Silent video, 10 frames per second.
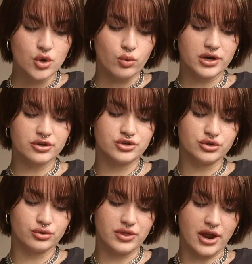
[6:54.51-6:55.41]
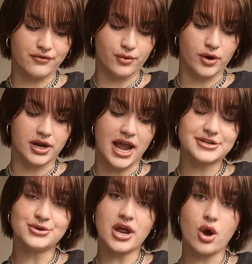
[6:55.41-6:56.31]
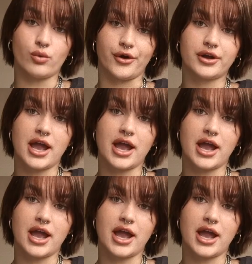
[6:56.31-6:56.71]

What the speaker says: What do you do there for work? I do not work.